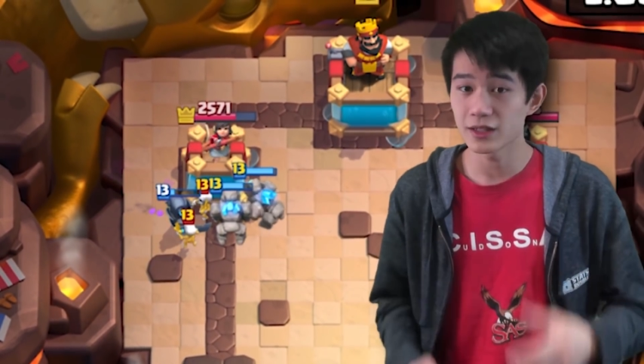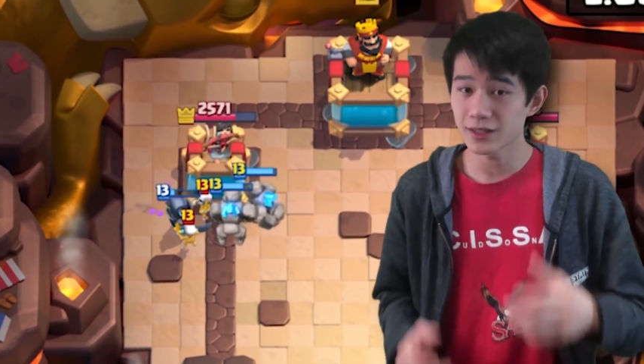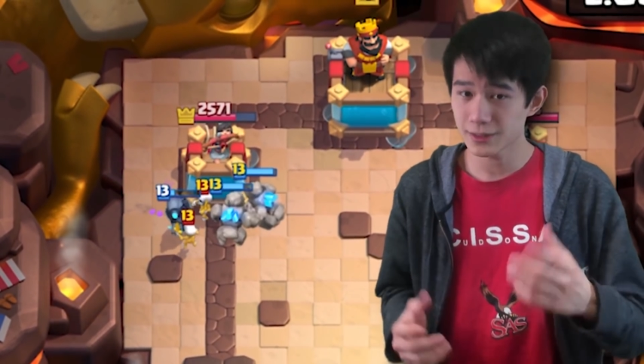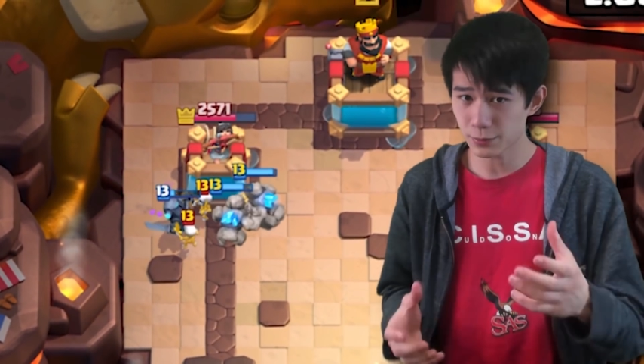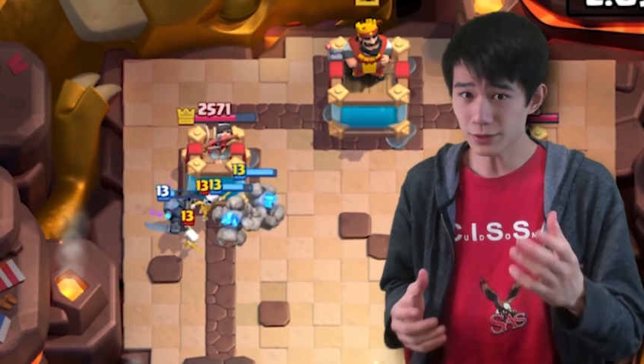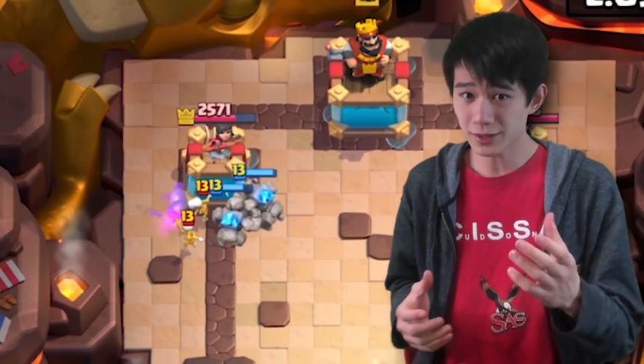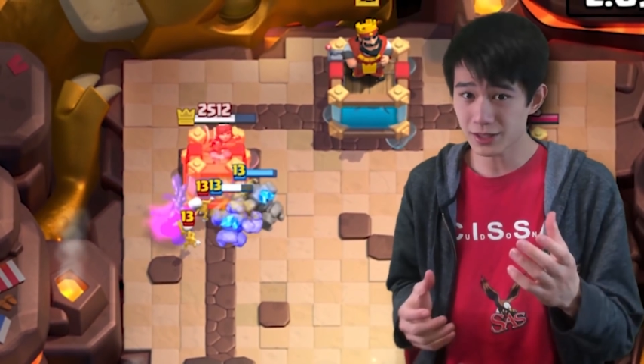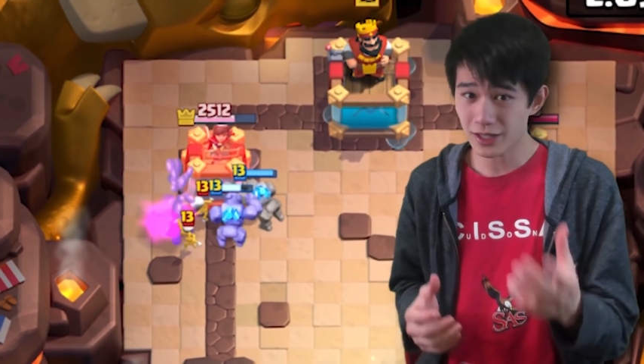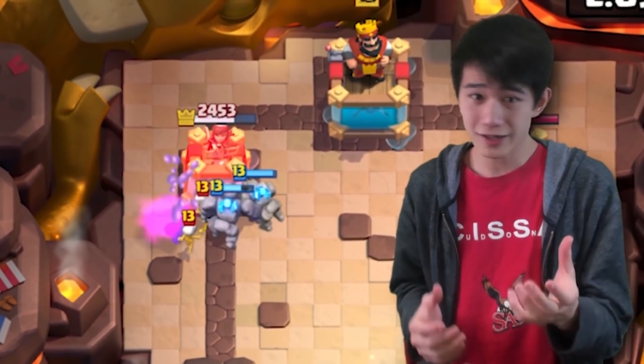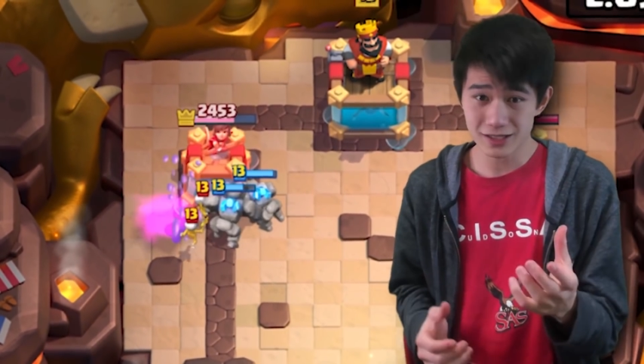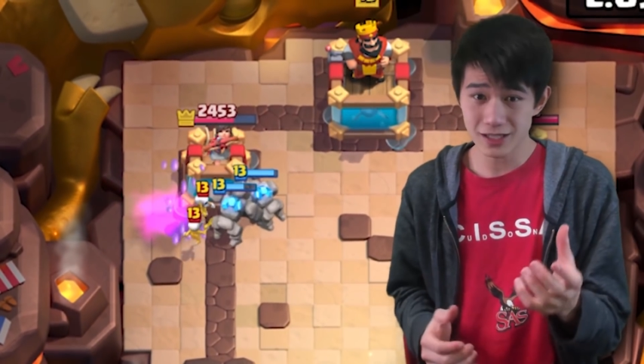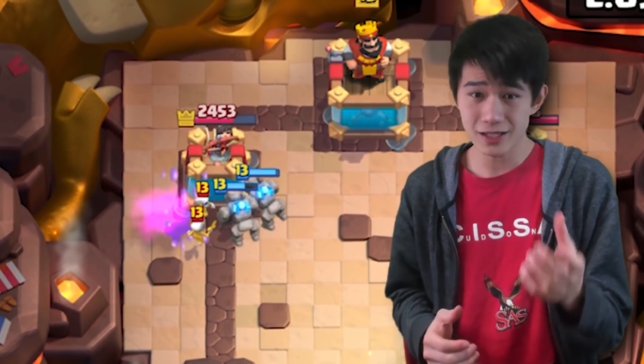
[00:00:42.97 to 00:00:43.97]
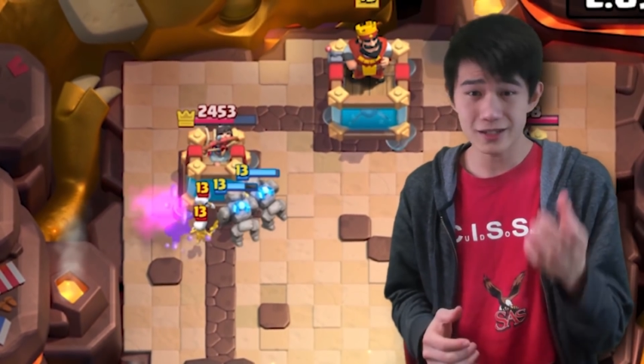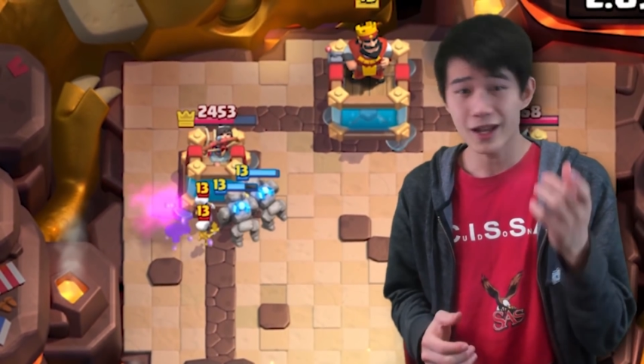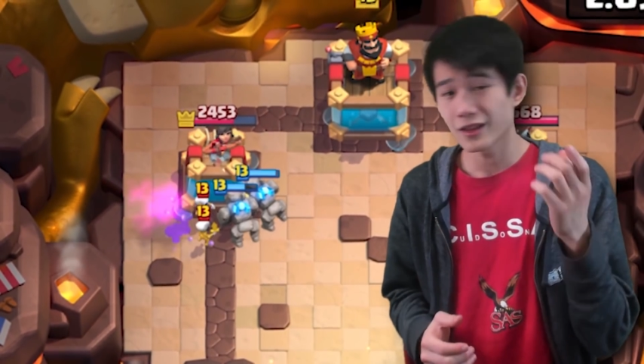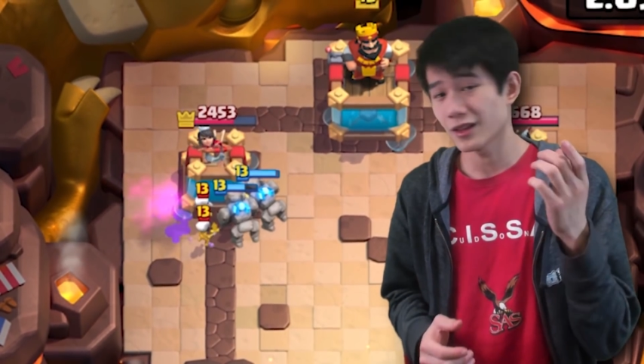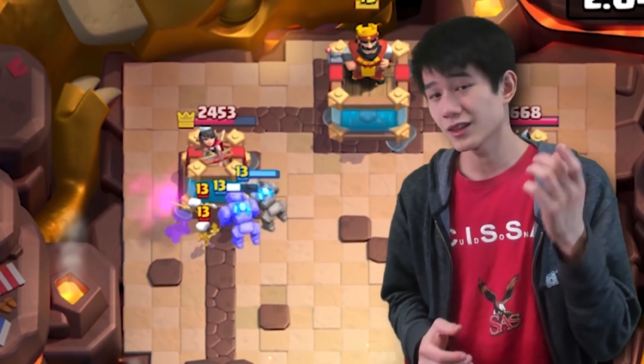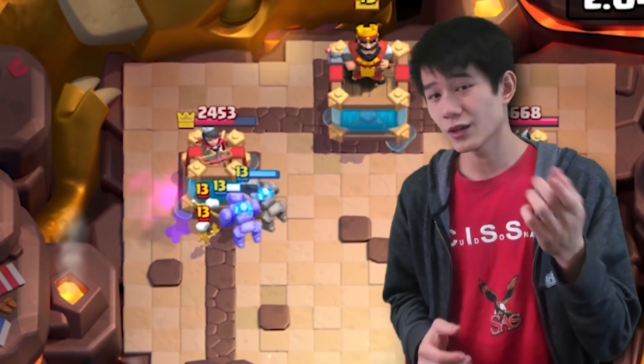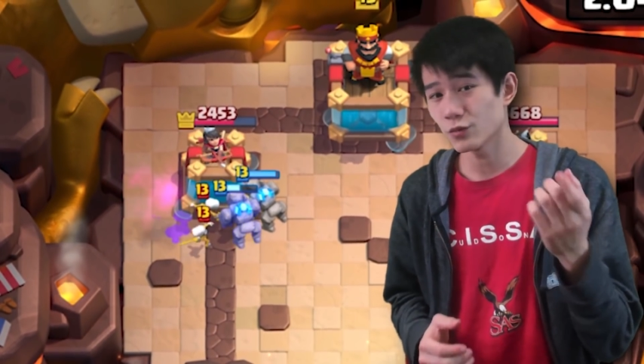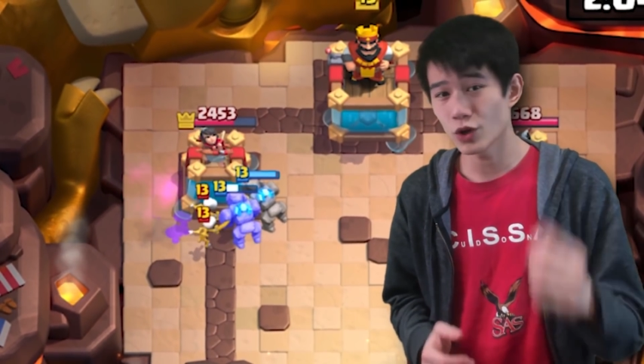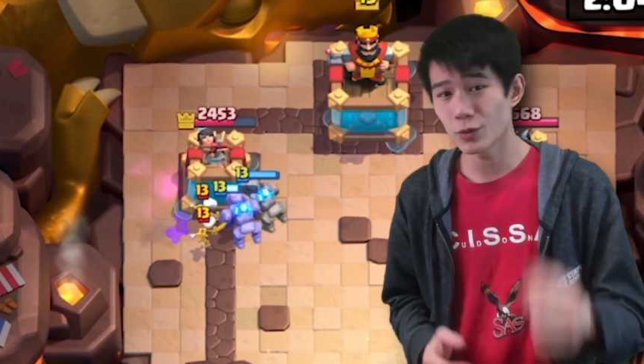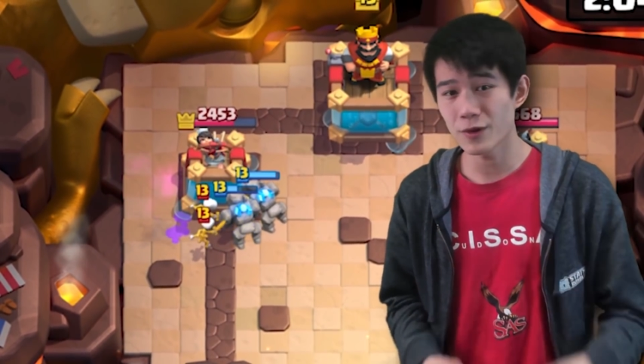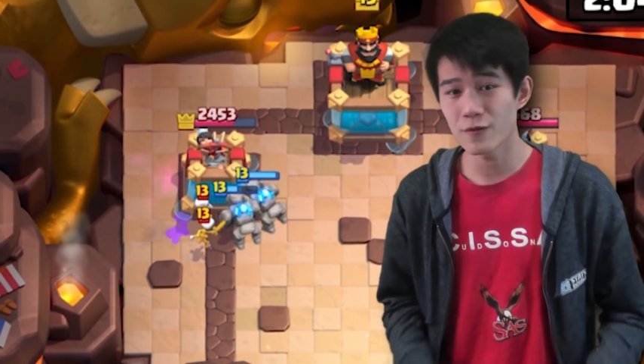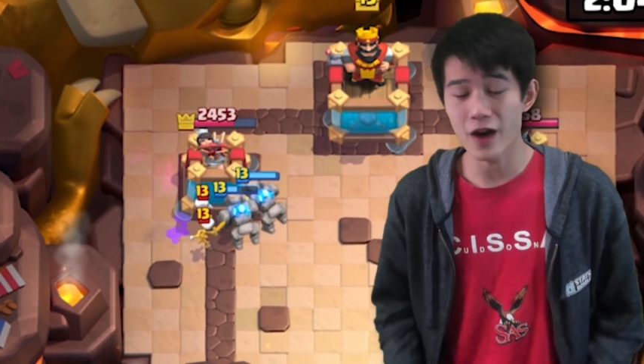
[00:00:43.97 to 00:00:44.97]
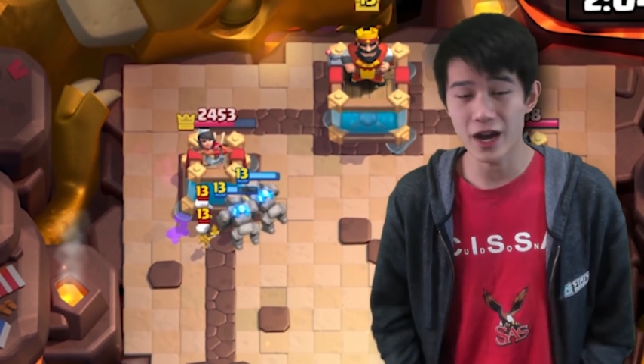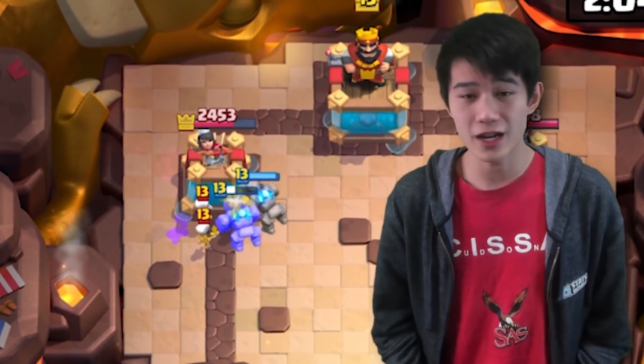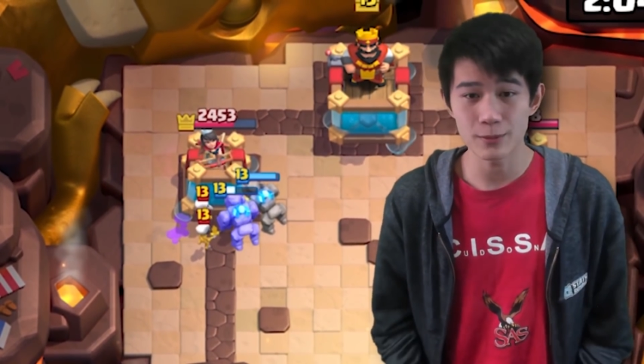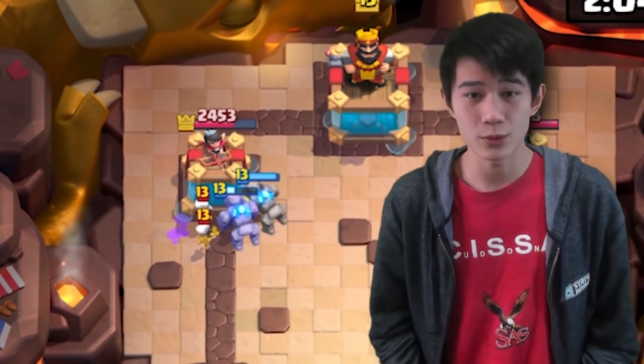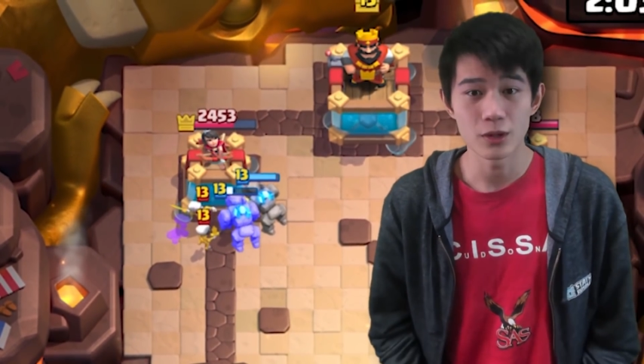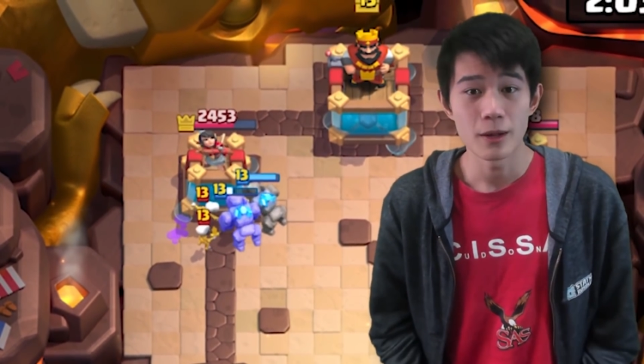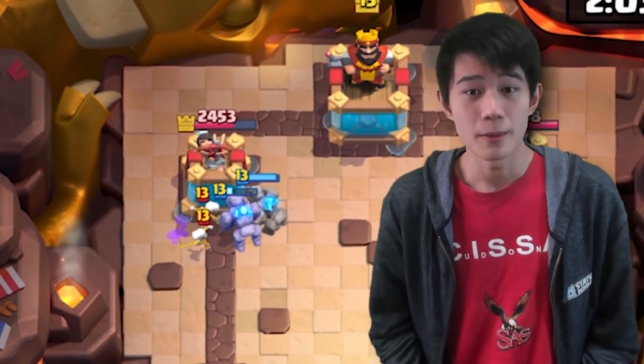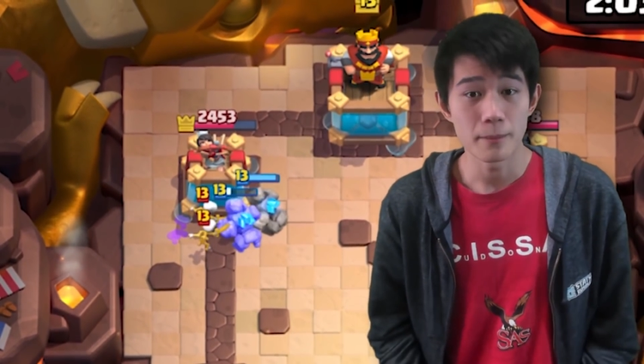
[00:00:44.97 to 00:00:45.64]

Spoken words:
and it's pretty much guaranteed that they will be viable